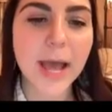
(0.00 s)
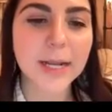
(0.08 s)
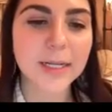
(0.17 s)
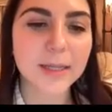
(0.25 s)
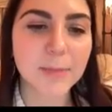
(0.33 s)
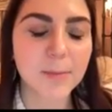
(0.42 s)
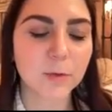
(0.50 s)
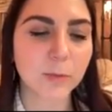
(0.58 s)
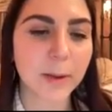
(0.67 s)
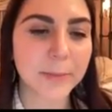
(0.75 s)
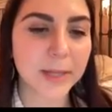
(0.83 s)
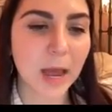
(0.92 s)
and people
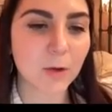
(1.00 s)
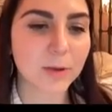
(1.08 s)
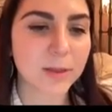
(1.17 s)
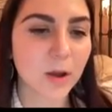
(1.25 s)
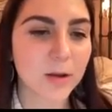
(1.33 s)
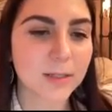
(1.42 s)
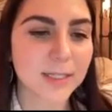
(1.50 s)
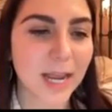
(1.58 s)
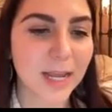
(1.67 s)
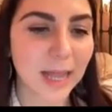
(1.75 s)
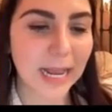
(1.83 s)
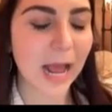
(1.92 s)
remember that with
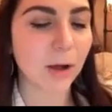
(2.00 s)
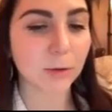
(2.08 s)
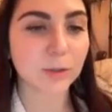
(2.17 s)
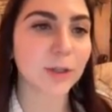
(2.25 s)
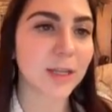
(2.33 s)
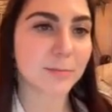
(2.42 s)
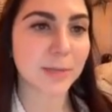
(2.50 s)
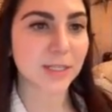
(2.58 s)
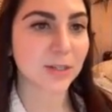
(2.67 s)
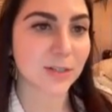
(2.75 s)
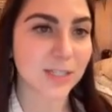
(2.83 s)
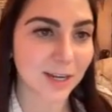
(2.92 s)
saying like elderly
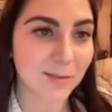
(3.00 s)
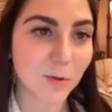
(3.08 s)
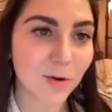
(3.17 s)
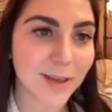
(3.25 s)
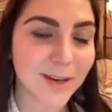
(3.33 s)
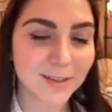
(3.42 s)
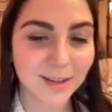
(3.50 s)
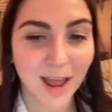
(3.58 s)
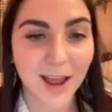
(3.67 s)
Mr. Sigmoid.